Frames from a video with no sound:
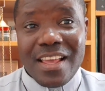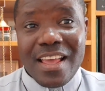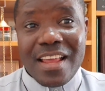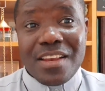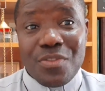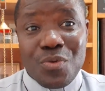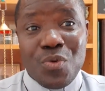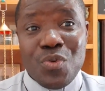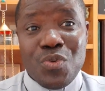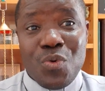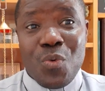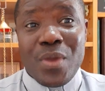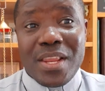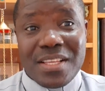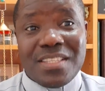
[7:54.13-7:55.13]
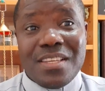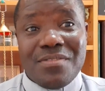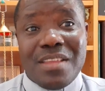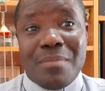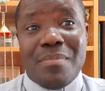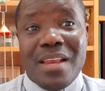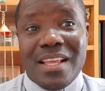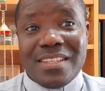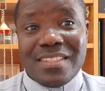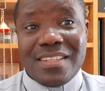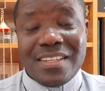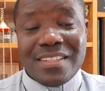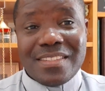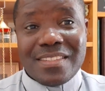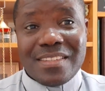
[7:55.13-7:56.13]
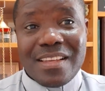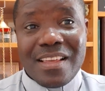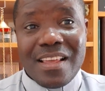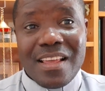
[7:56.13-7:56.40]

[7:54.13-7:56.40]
and through you we receive the blessings.